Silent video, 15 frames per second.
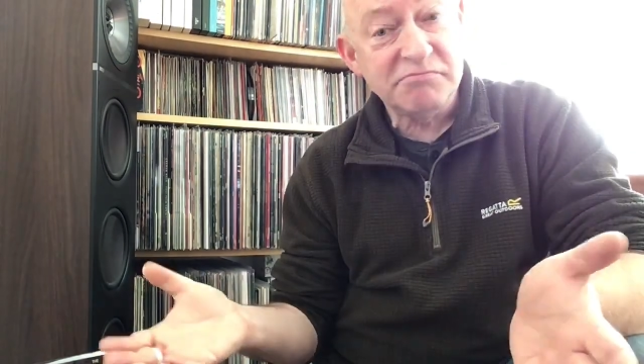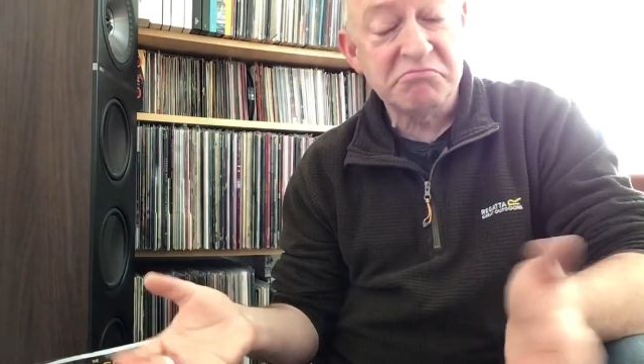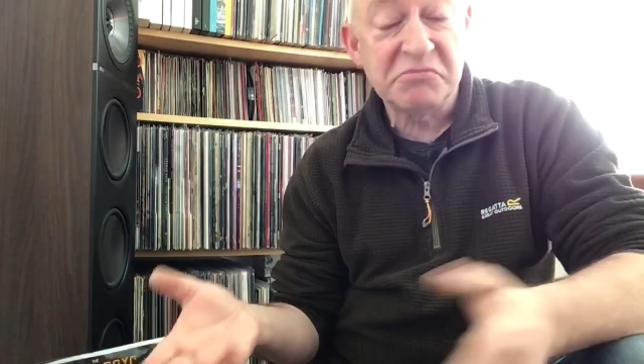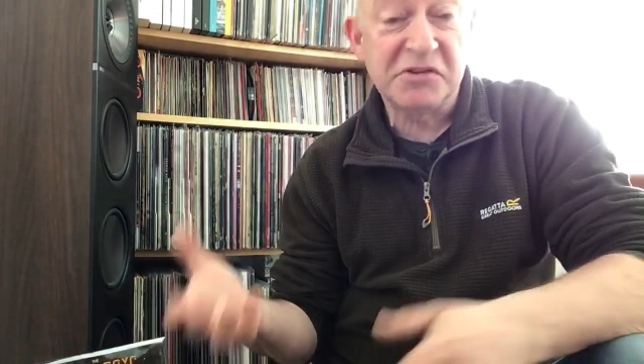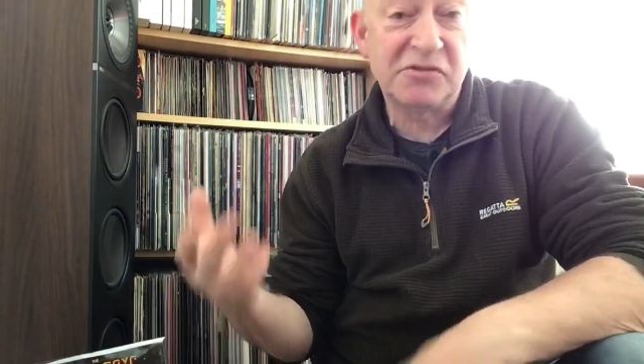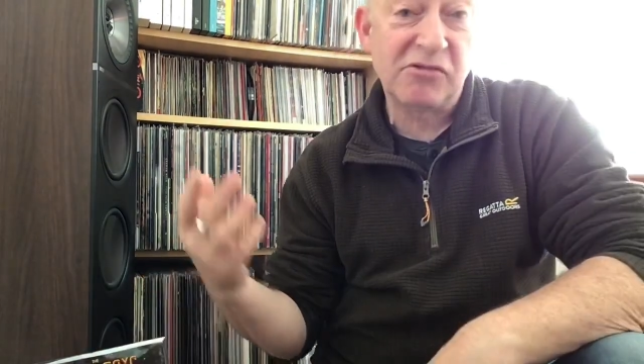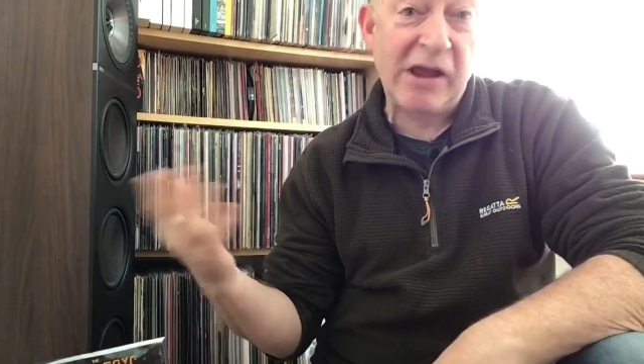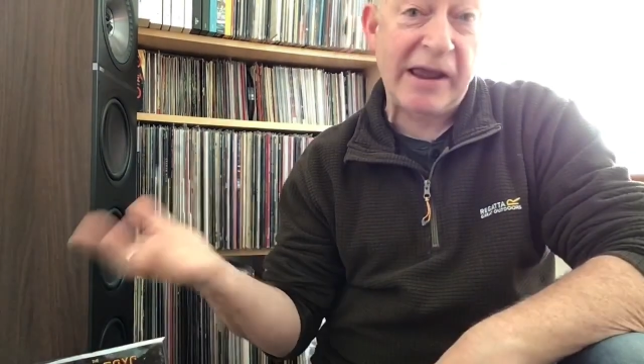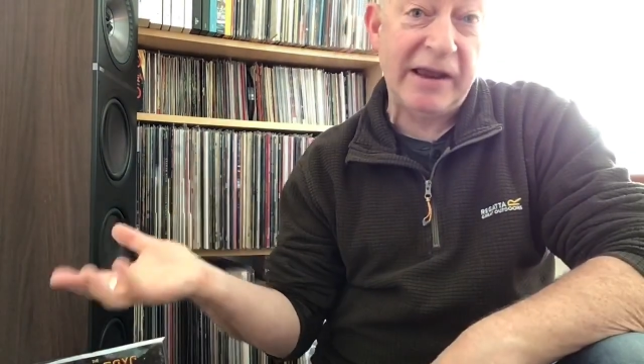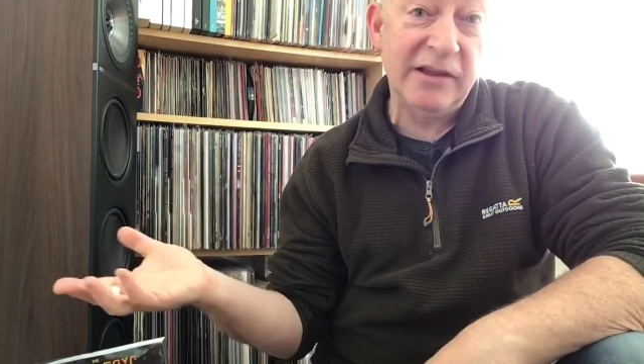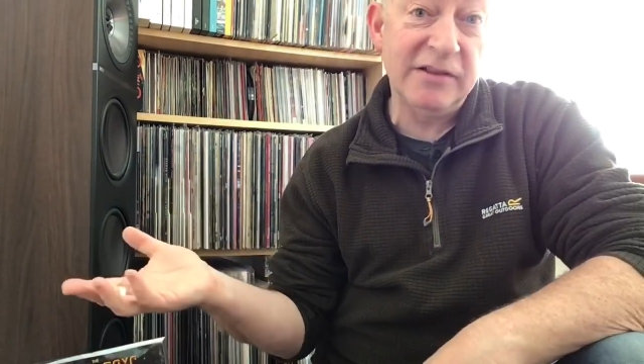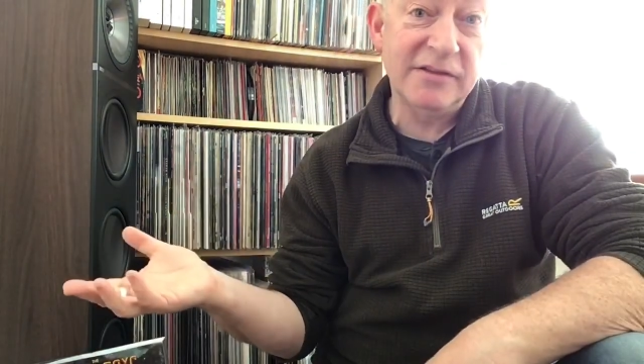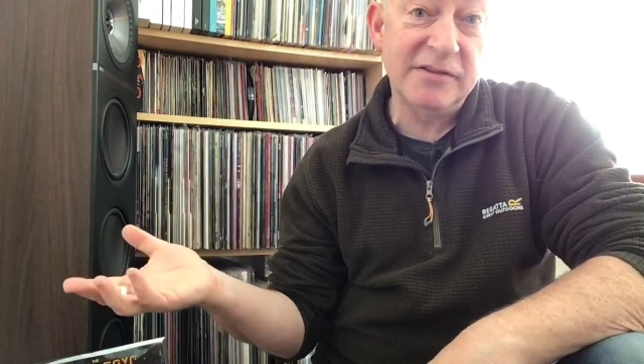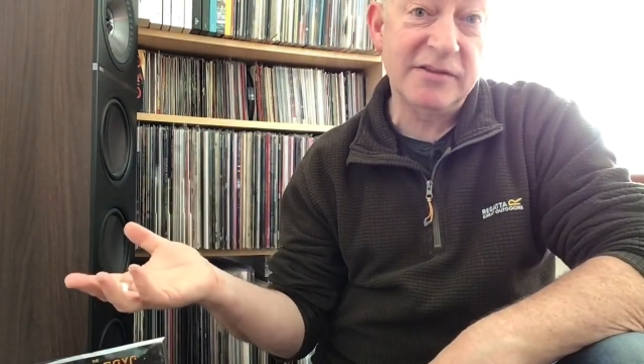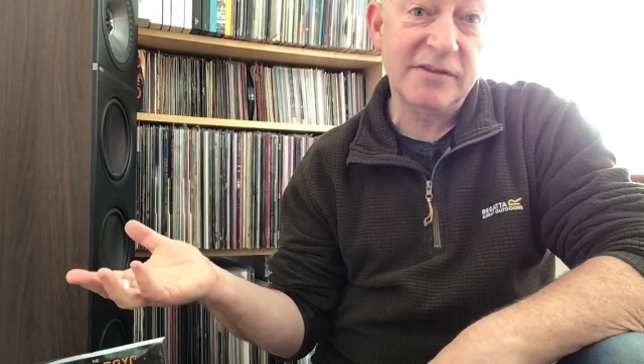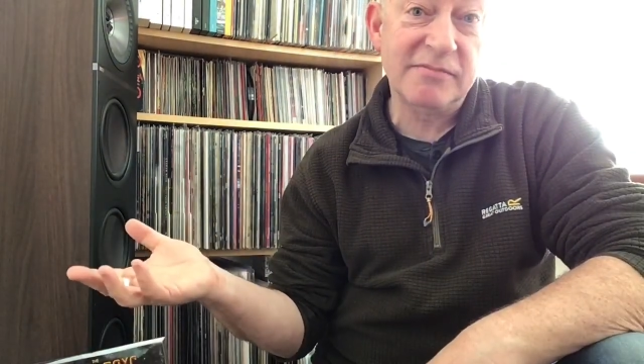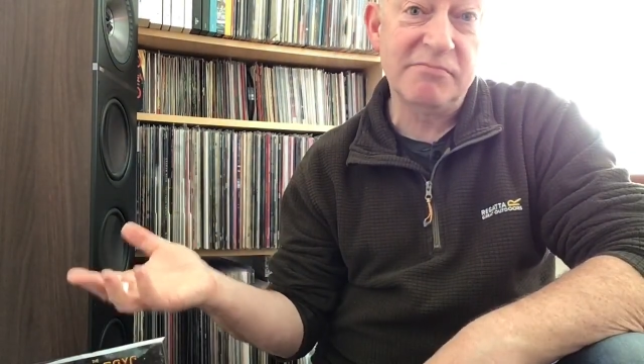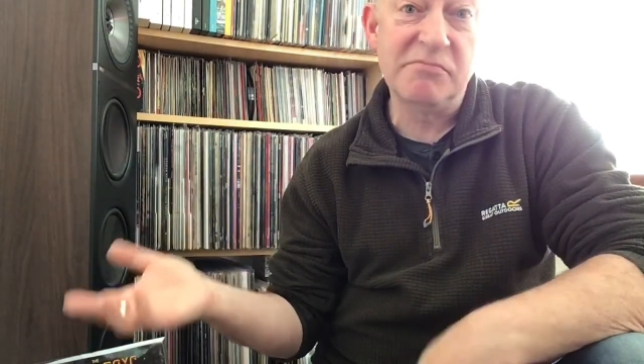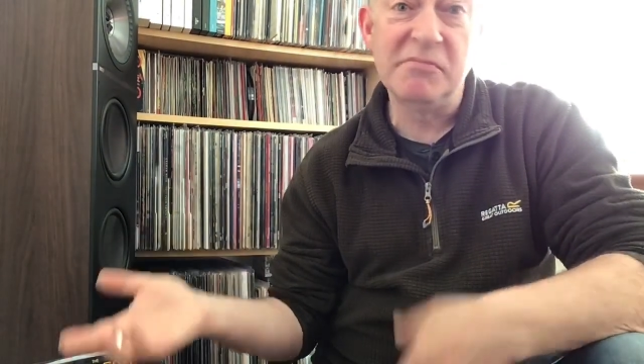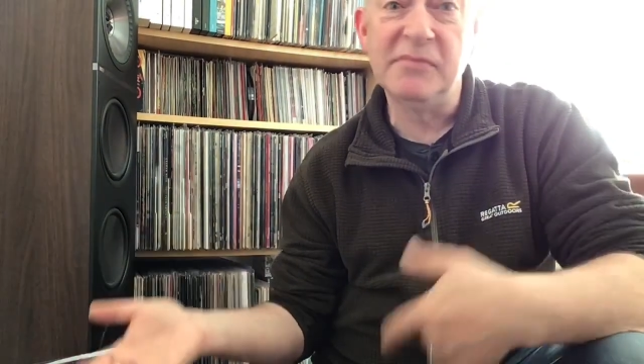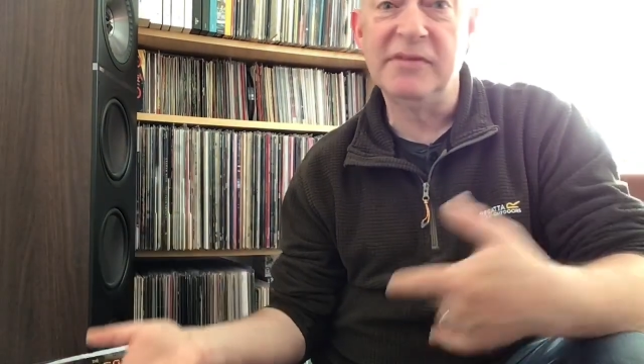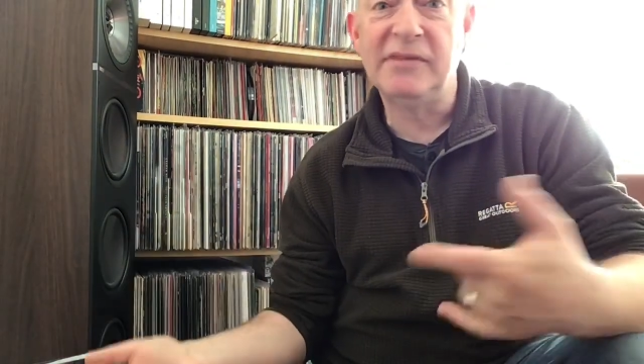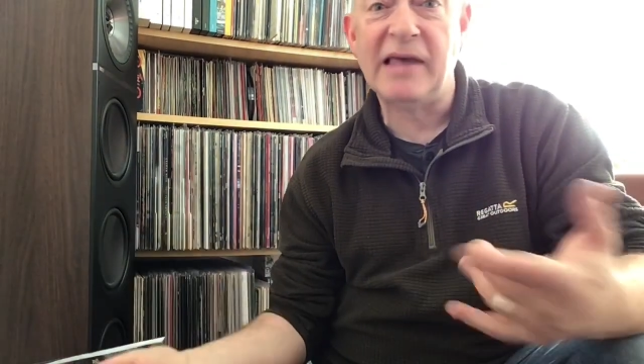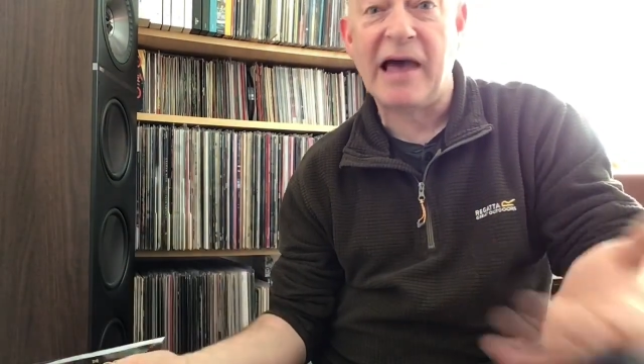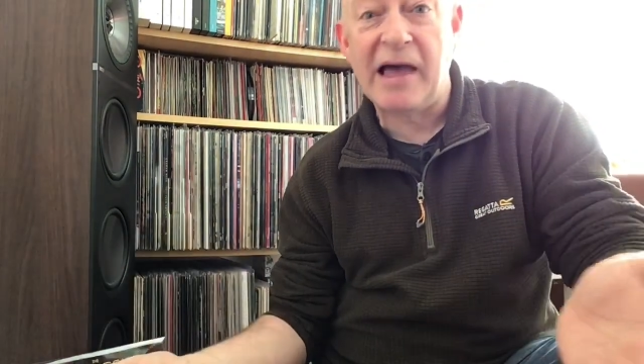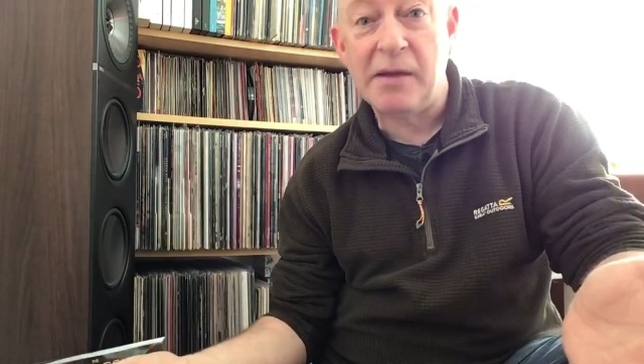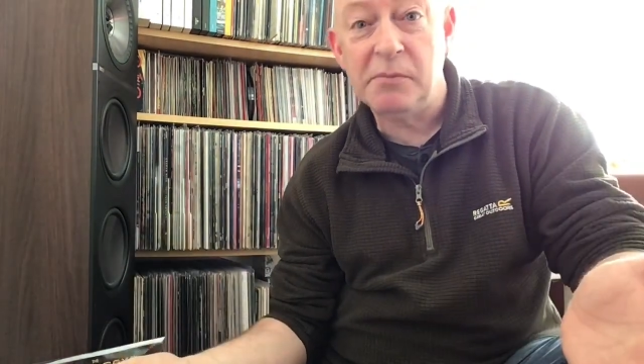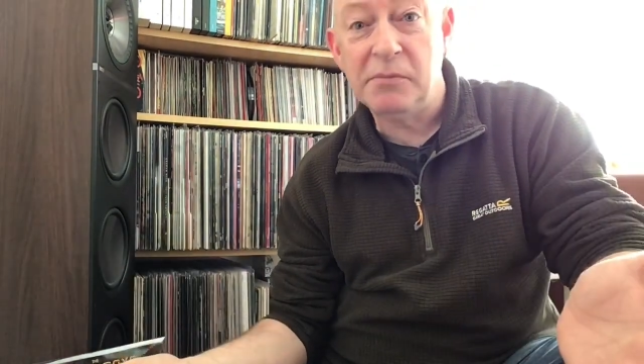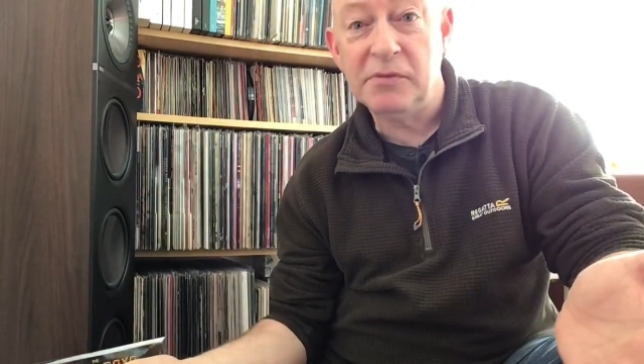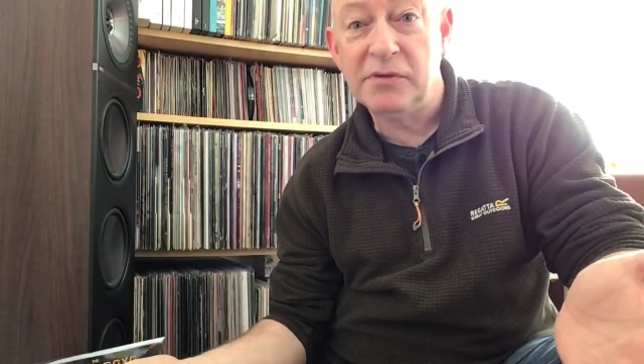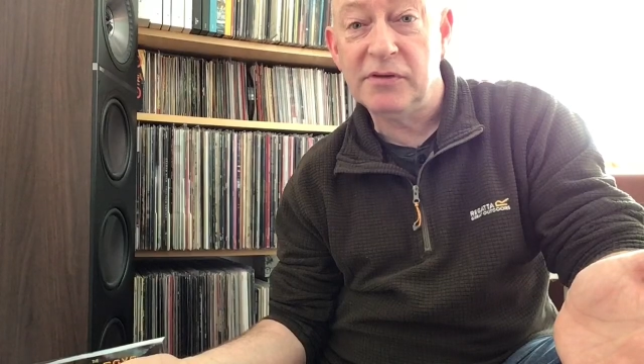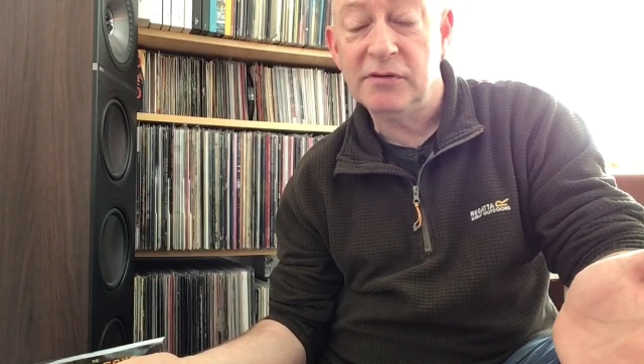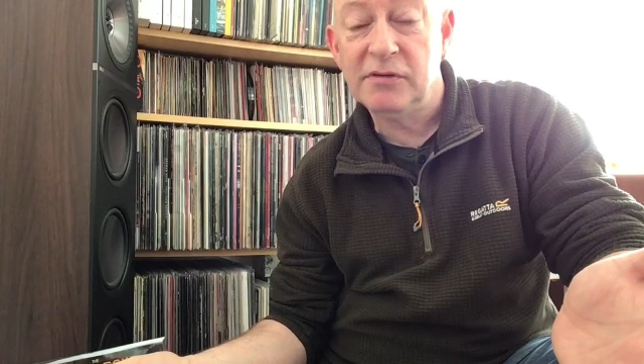Stranglers, Damned,